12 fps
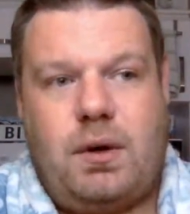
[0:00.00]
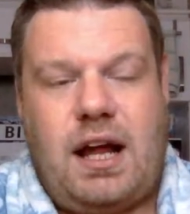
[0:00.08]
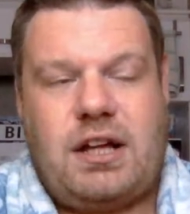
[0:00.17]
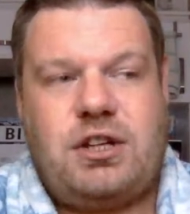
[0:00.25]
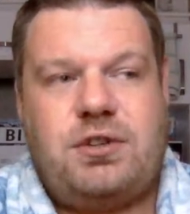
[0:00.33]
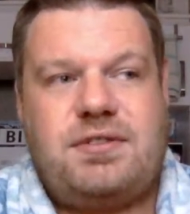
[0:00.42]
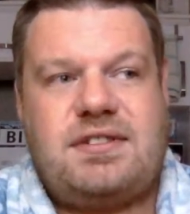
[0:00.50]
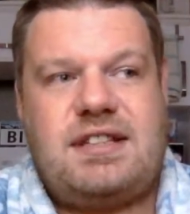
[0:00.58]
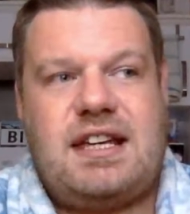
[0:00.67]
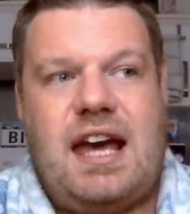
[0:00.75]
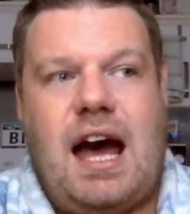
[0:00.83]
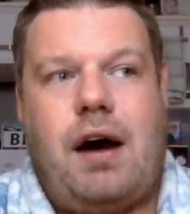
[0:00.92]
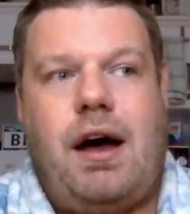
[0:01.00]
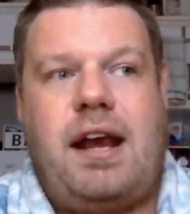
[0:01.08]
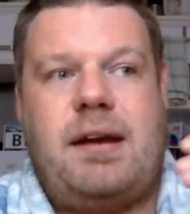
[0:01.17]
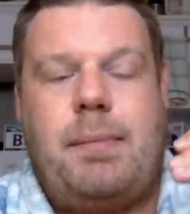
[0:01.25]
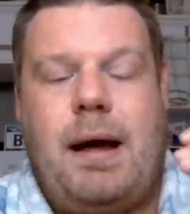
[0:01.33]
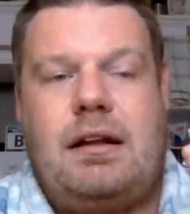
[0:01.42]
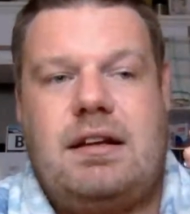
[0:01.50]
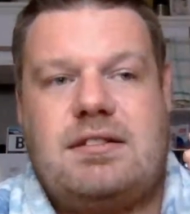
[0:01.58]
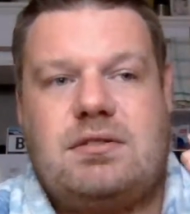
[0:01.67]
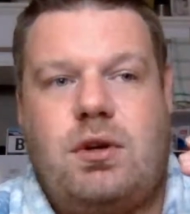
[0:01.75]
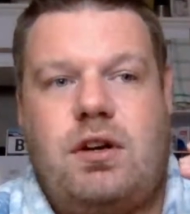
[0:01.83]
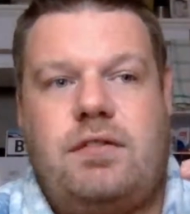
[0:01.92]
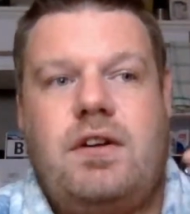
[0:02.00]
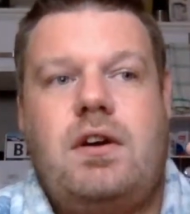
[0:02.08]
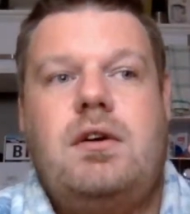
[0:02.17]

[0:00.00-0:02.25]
and you see how Annabelle is sort of